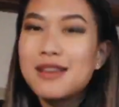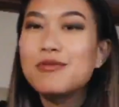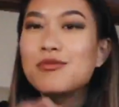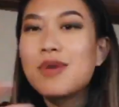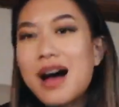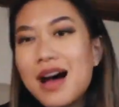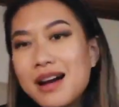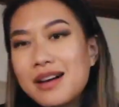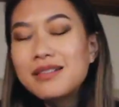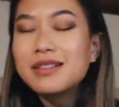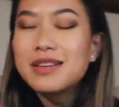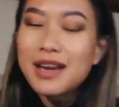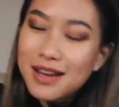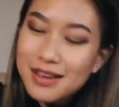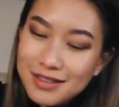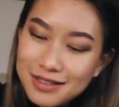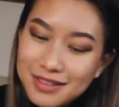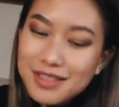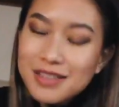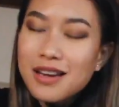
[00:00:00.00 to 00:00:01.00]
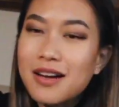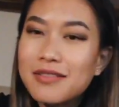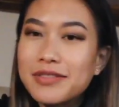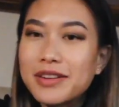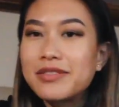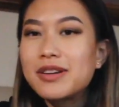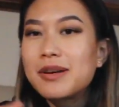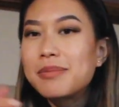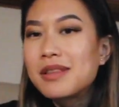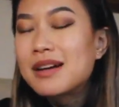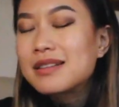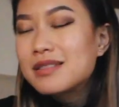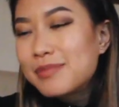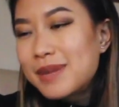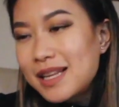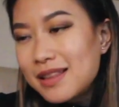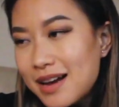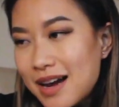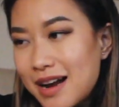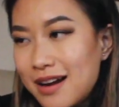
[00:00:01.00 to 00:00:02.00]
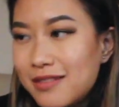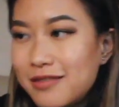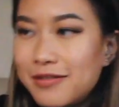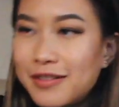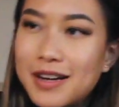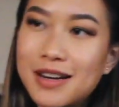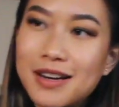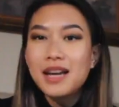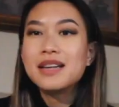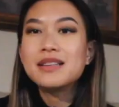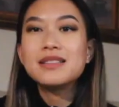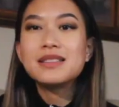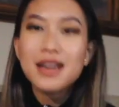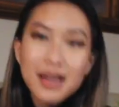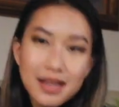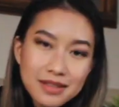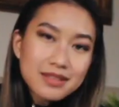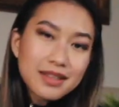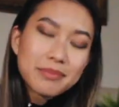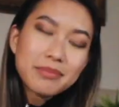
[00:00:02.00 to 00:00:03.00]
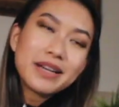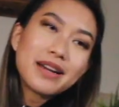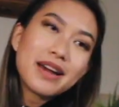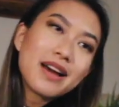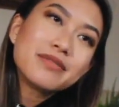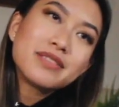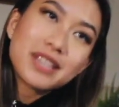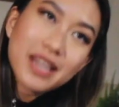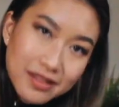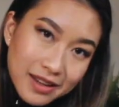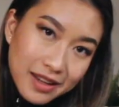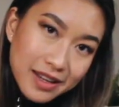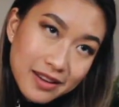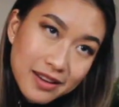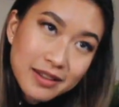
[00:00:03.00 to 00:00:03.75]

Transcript: And while, yes, I've given up a lot in my life, and yes, I might not have date night